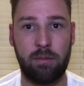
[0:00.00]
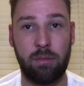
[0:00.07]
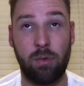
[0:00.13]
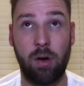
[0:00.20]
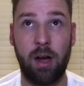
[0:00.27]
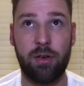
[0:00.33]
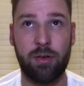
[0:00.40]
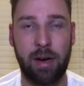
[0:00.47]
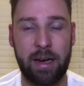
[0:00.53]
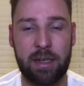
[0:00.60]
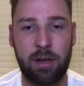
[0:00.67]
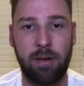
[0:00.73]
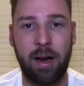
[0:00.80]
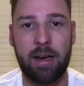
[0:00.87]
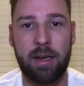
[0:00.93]
or 180
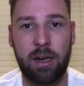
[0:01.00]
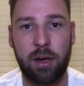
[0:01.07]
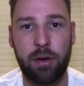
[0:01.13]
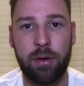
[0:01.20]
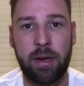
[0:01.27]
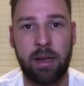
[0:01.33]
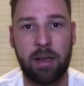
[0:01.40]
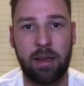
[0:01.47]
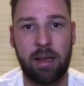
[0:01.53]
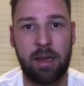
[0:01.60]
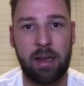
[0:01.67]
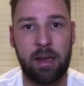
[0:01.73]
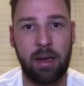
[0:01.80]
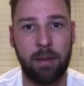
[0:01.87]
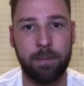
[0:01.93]
grand, including
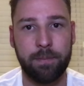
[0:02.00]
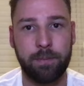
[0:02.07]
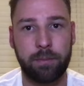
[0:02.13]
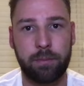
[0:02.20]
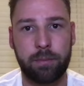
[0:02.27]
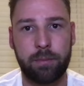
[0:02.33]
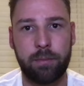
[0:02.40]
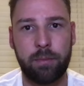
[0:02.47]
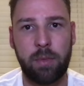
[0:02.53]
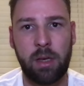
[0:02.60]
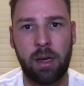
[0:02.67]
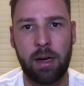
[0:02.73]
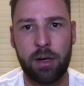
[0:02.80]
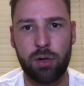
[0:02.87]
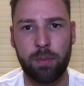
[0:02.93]
the
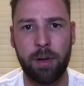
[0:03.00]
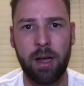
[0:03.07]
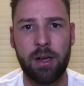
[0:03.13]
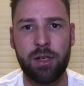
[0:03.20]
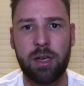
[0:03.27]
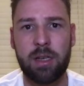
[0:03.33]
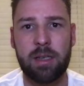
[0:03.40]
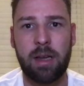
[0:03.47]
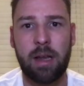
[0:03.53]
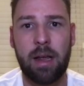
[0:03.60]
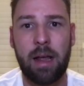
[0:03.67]
initial purchase.